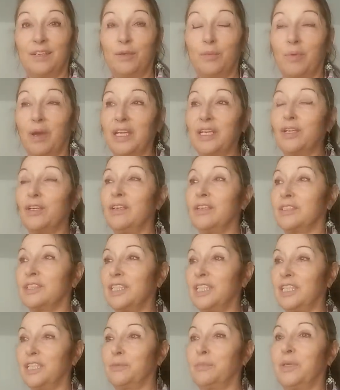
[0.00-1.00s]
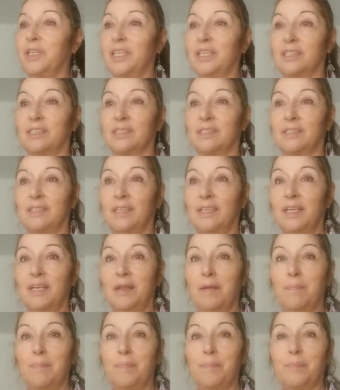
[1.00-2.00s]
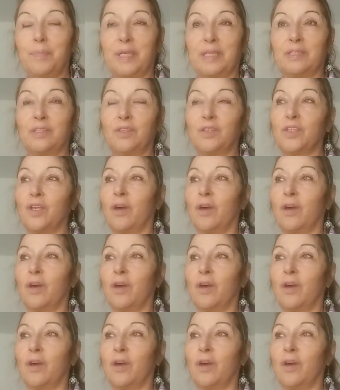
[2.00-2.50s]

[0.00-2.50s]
Why not? Eat meat. But,